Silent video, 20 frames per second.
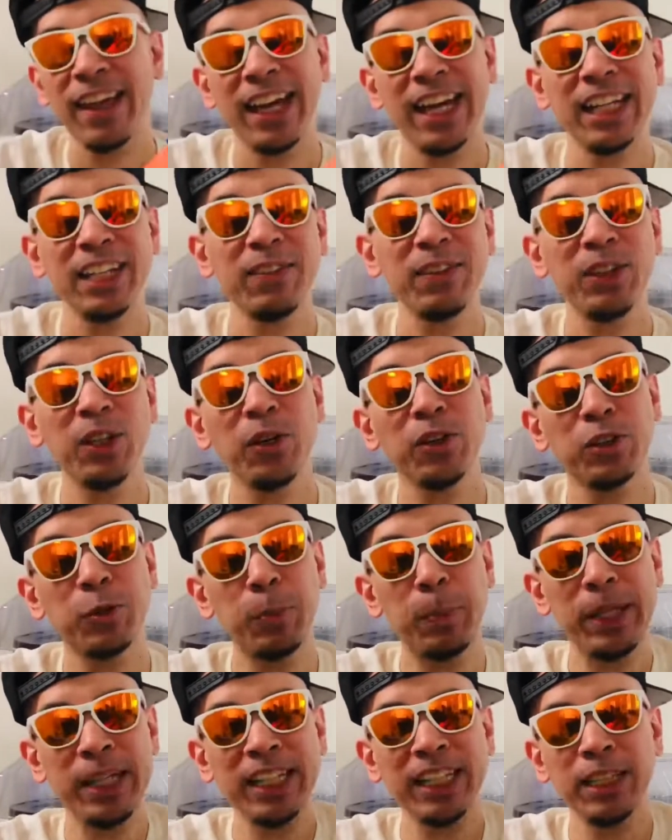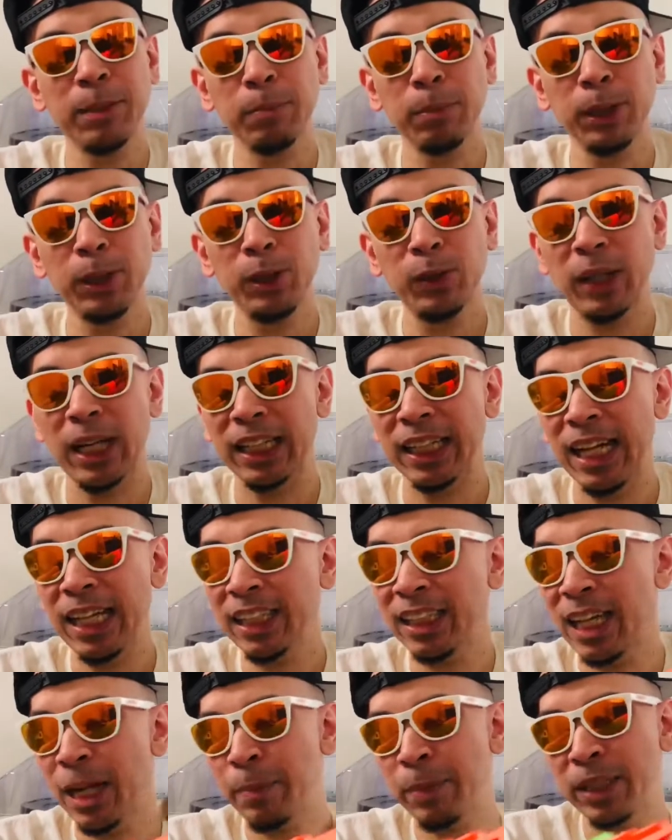And even though it's pink and blue, I like
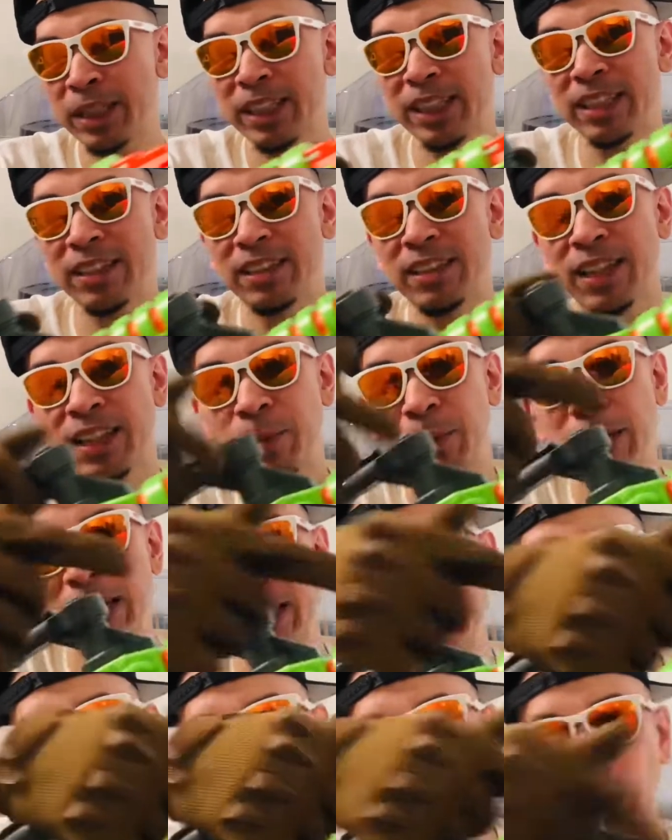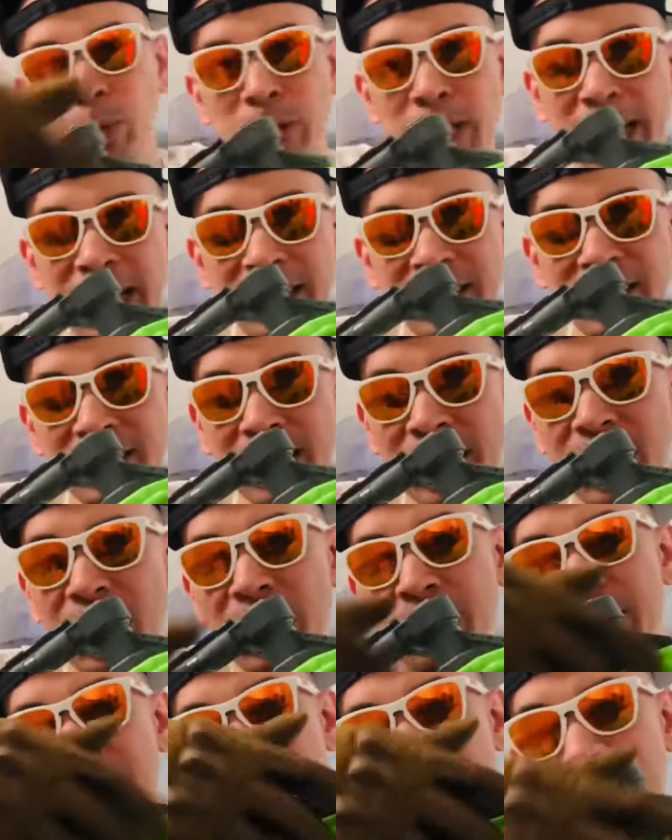that because we got some blue lights that
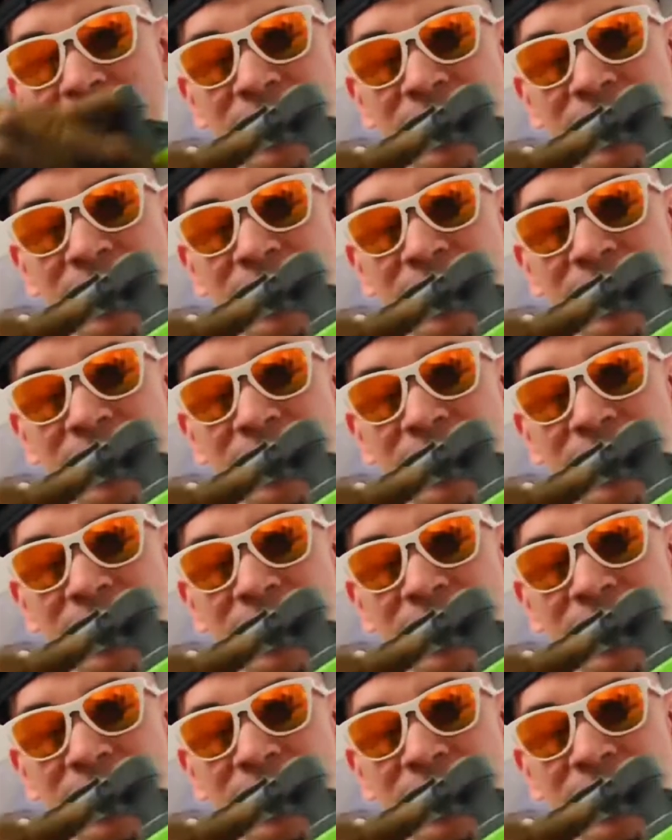obviously